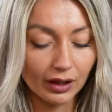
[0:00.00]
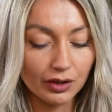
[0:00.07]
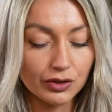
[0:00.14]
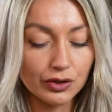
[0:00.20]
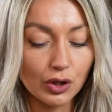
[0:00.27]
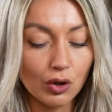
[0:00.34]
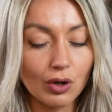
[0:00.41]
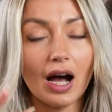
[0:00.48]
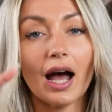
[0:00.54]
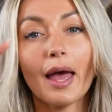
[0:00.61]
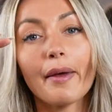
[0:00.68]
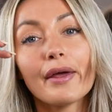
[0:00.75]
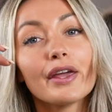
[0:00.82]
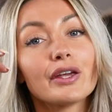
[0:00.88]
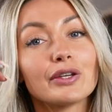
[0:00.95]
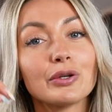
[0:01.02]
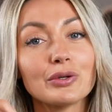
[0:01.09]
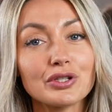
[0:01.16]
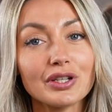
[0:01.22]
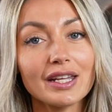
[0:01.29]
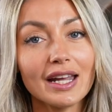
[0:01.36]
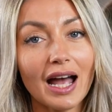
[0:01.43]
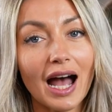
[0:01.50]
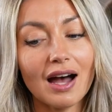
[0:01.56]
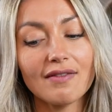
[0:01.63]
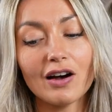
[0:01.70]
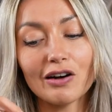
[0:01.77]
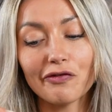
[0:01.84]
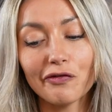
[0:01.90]
So I usually
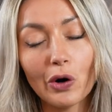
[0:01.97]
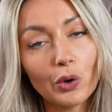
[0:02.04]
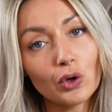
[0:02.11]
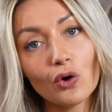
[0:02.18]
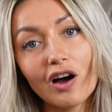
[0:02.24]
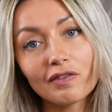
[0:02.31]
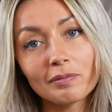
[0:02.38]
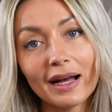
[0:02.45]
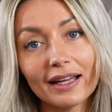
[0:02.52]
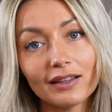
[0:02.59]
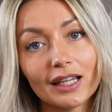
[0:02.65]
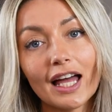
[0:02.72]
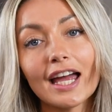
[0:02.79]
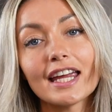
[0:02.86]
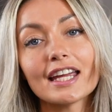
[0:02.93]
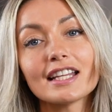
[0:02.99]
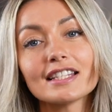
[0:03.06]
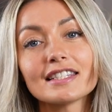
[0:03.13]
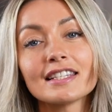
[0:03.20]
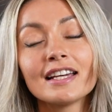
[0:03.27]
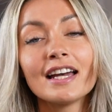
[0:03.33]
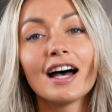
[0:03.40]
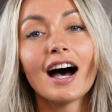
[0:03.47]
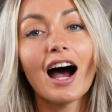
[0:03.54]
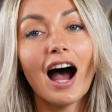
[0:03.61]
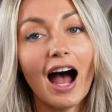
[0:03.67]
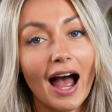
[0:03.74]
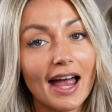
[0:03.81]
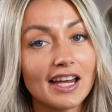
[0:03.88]
have a photo of my client's
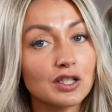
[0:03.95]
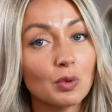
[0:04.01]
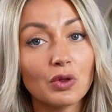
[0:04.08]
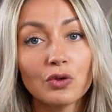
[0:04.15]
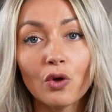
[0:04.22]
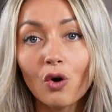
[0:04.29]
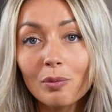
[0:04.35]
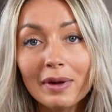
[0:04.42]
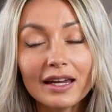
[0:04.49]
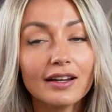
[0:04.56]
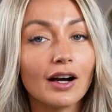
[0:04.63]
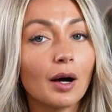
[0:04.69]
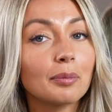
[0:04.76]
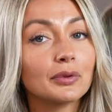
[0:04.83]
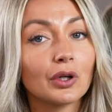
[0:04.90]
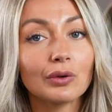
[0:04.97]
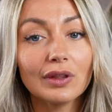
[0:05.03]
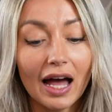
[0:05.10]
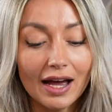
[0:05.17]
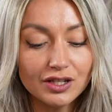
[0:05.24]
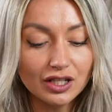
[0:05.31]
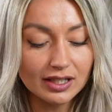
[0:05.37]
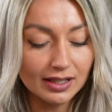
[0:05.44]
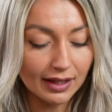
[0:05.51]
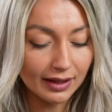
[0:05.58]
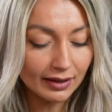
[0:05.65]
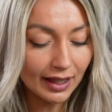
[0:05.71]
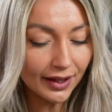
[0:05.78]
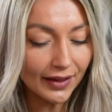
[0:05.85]
eyes with no makeup, no lashes,
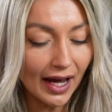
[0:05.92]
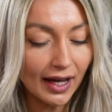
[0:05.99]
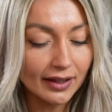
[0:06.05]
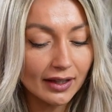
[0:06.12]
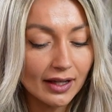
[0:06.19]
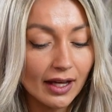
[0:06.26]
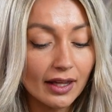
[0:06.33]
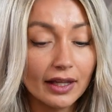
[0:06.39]
nothing like that.